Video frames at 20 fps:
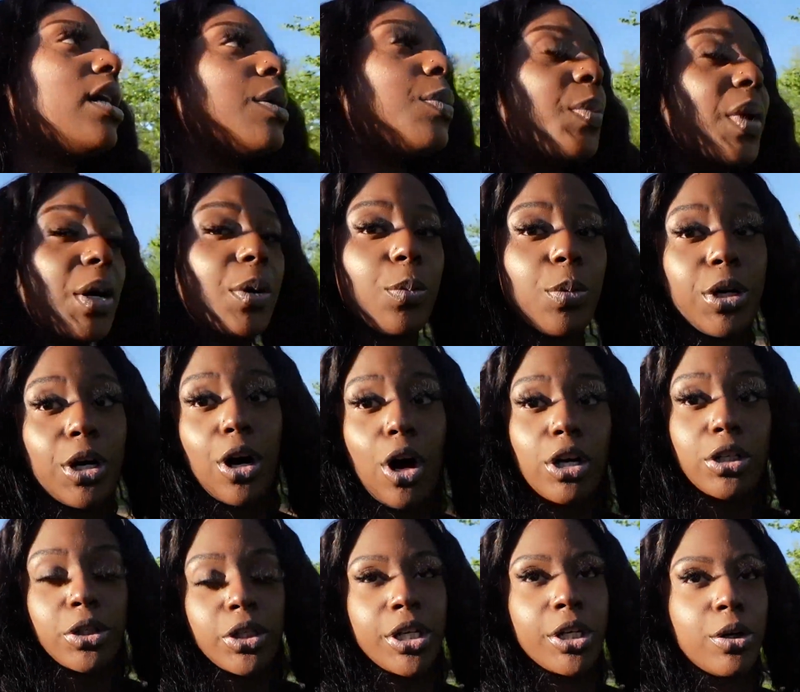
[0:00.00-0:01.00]
But we're
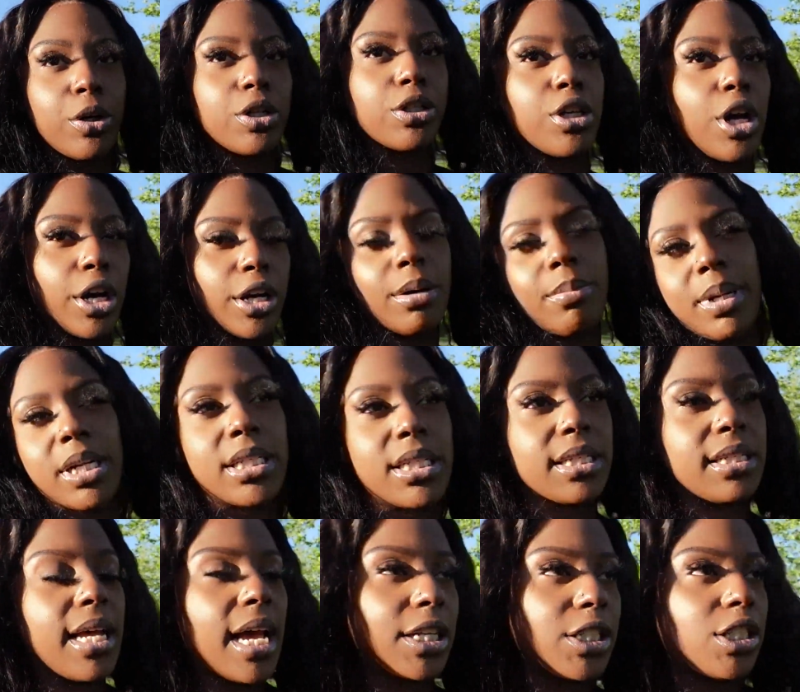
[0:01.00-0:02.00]
also gonna go to Target, but it's
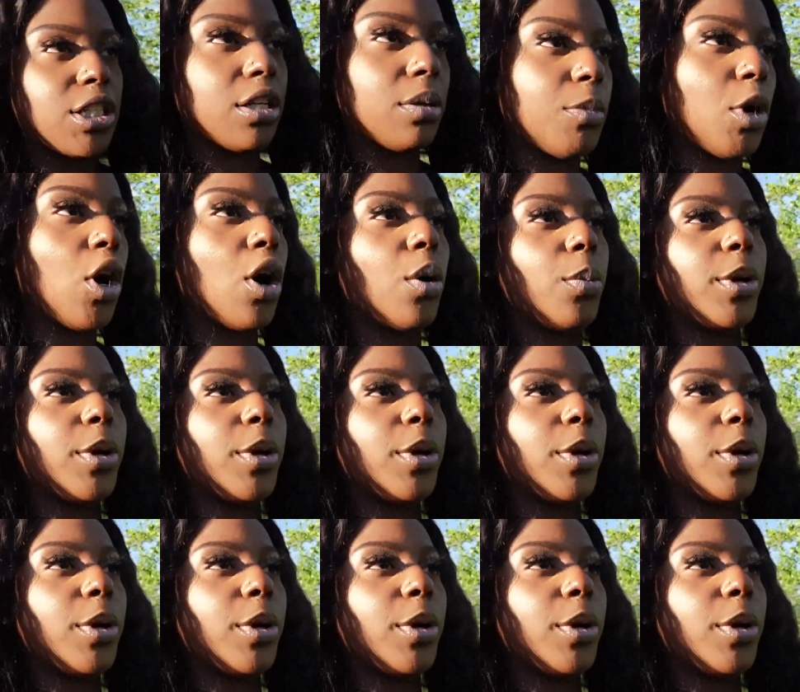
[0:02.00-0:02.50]
attached to the mall.